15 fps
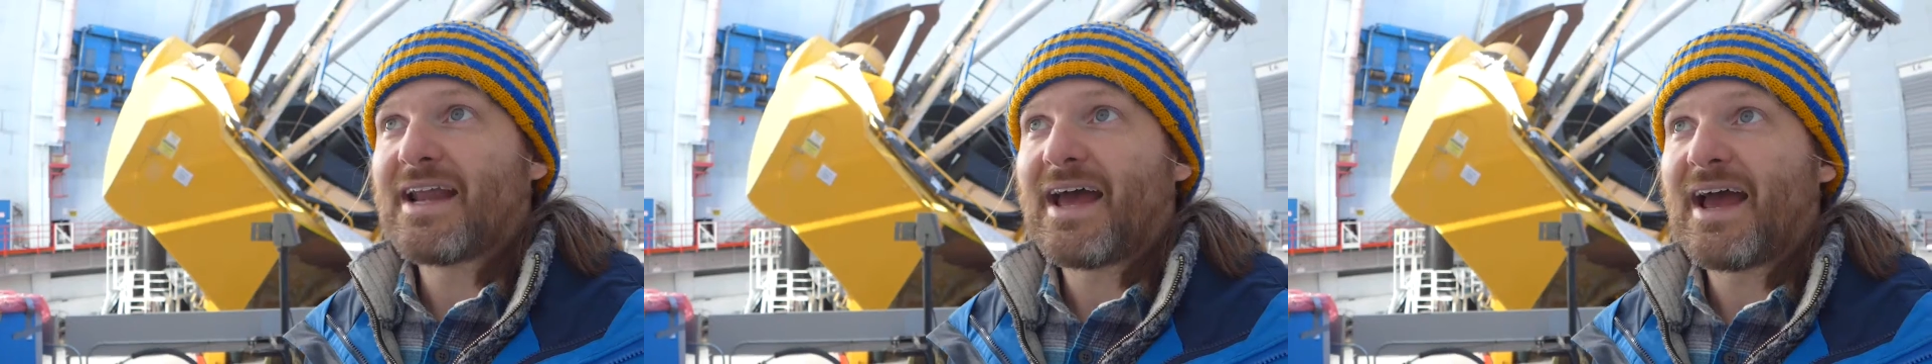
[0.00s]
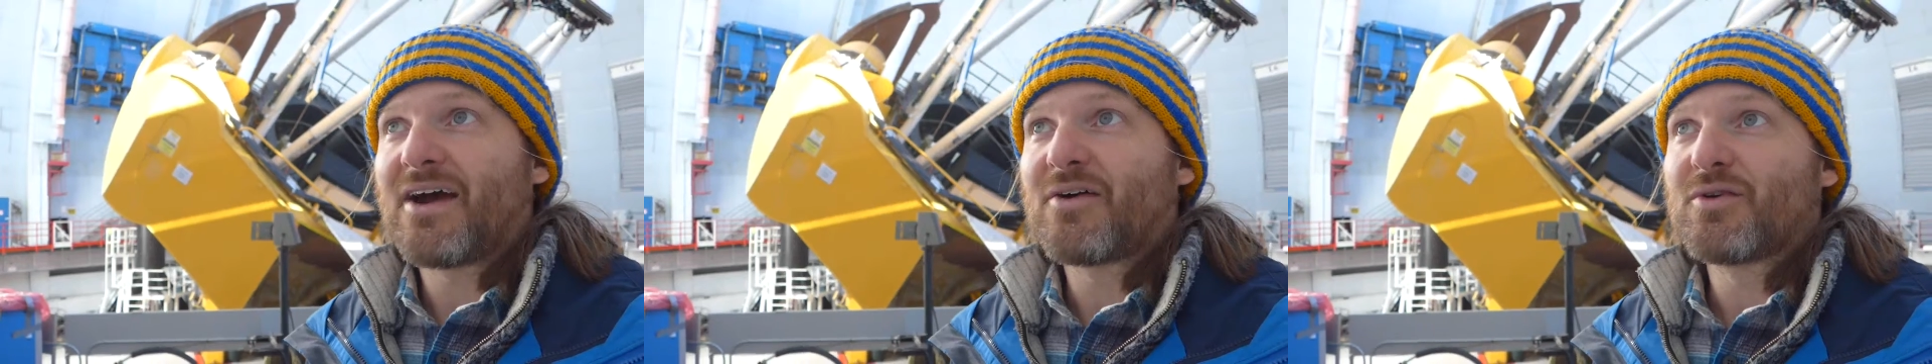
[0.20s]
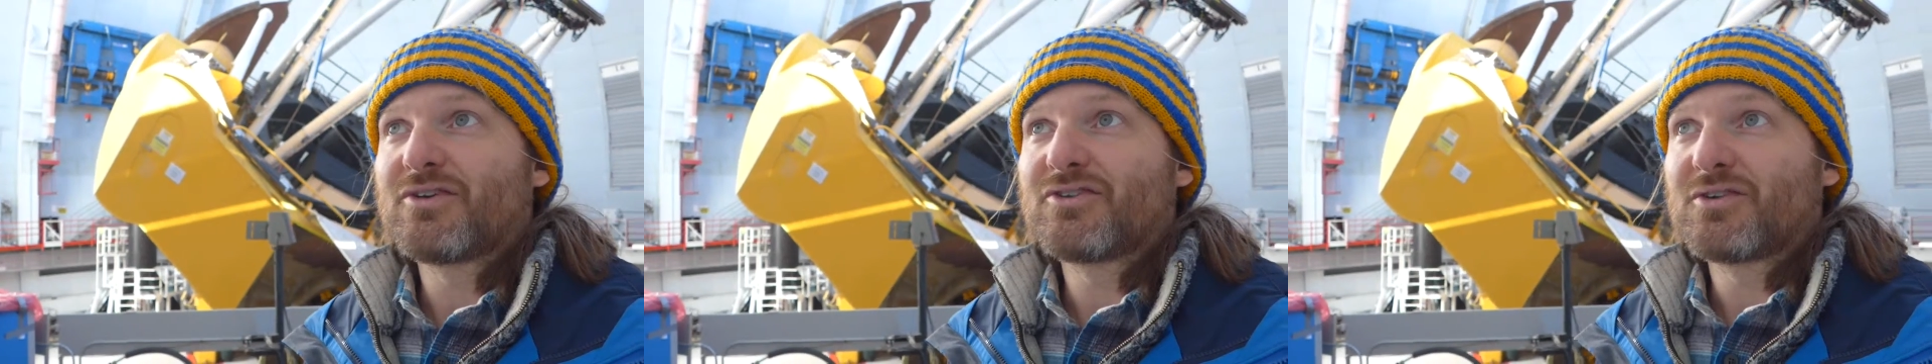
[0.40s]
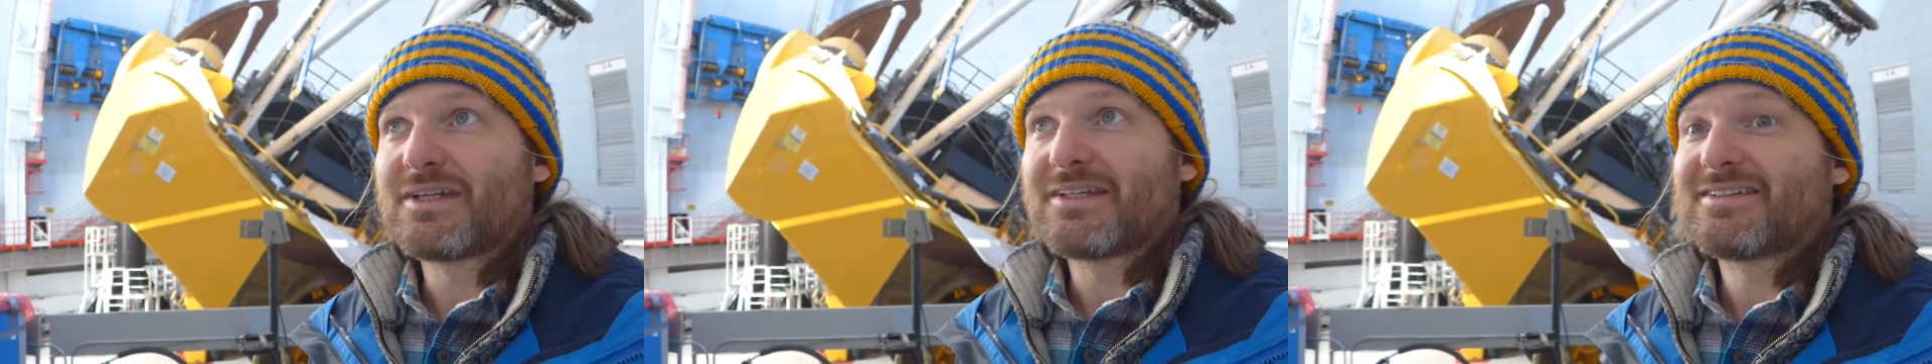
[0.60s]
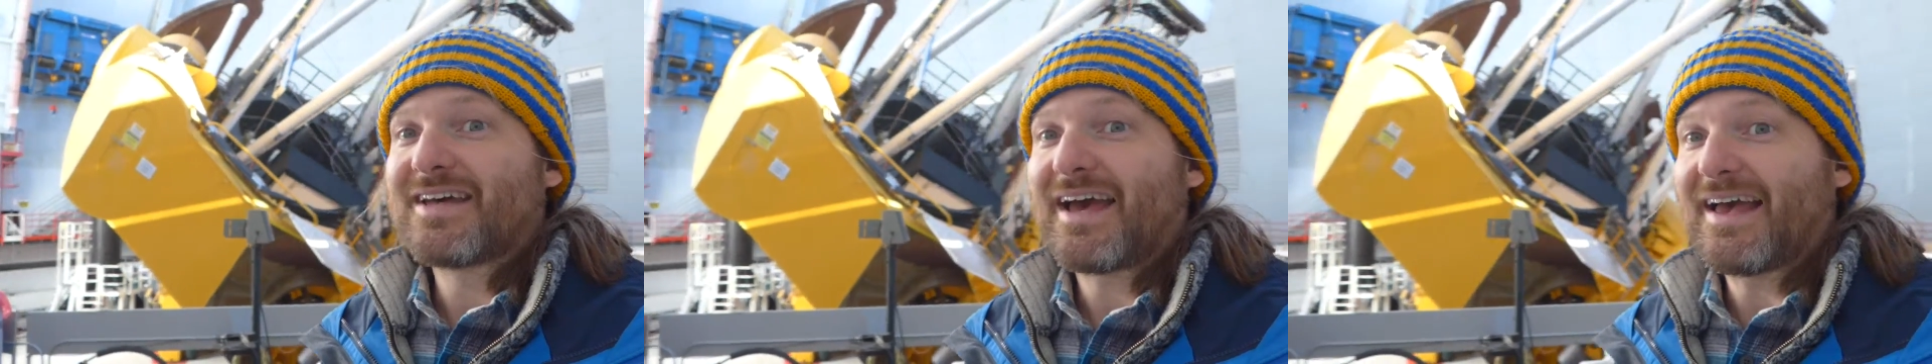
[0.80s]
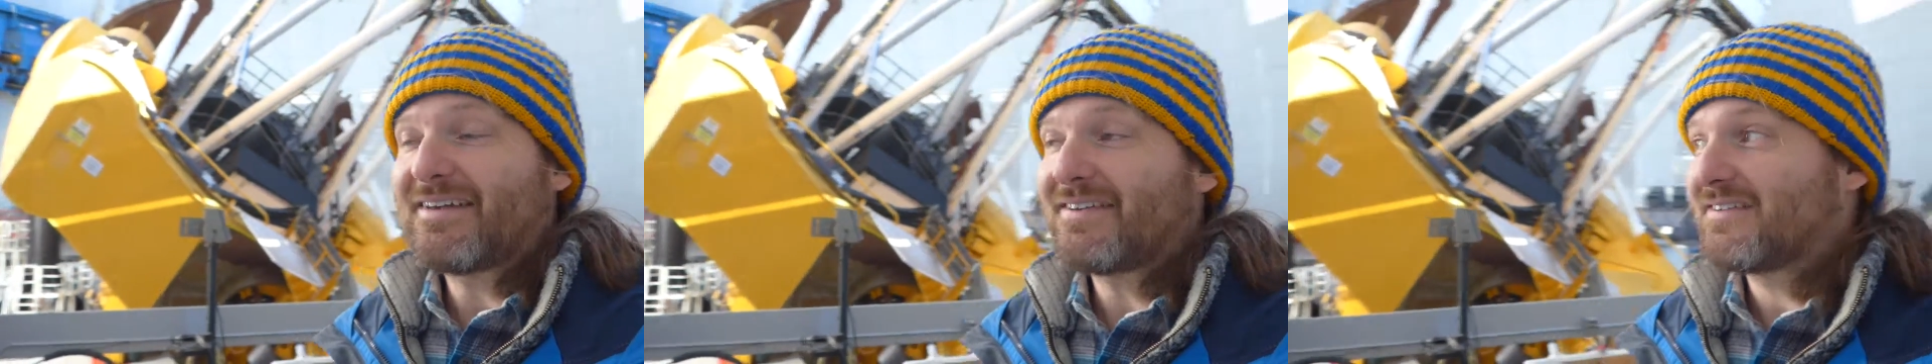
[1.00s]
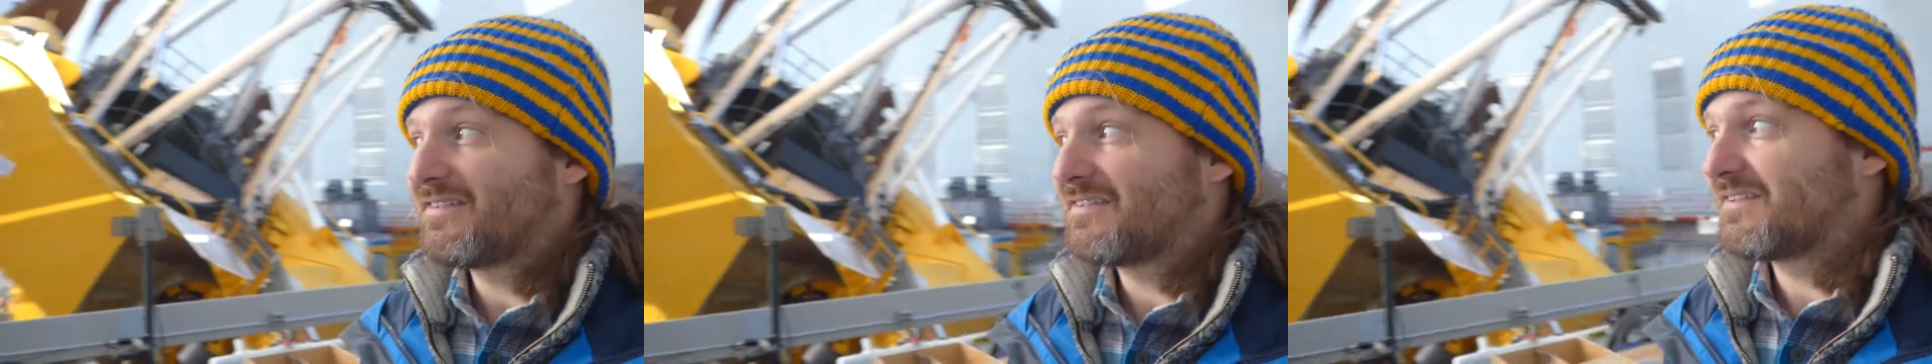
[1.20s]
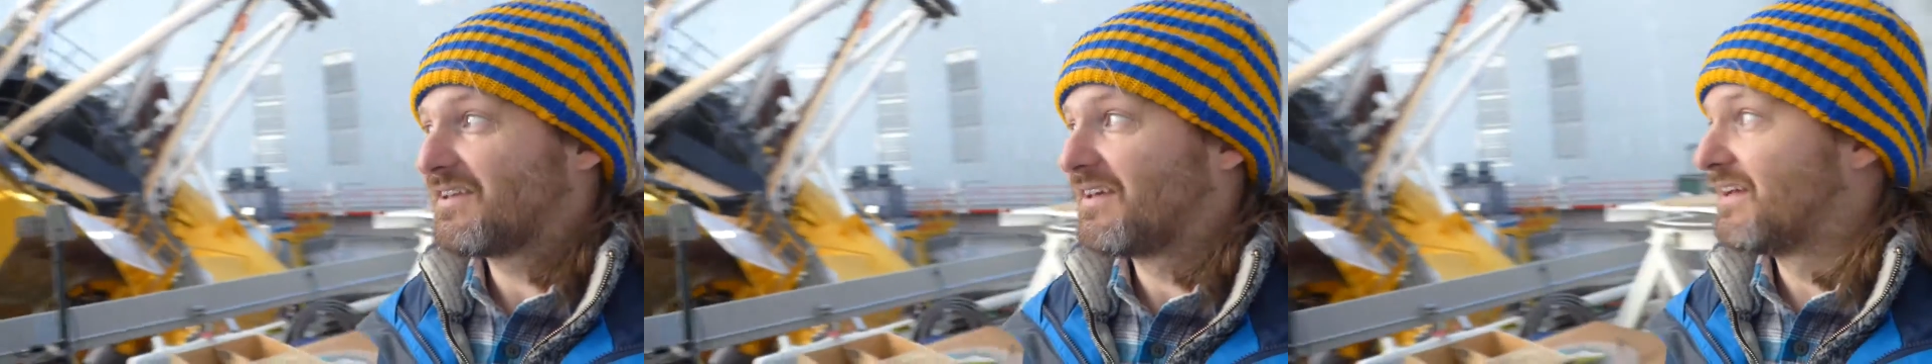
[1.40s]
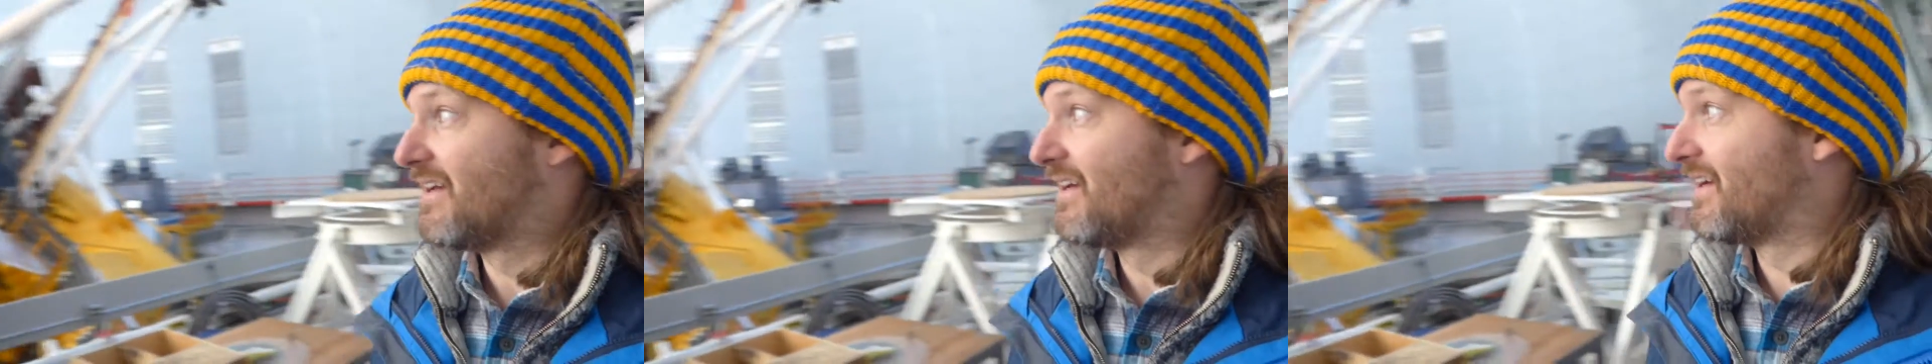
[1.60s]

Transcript: now we're doing tests.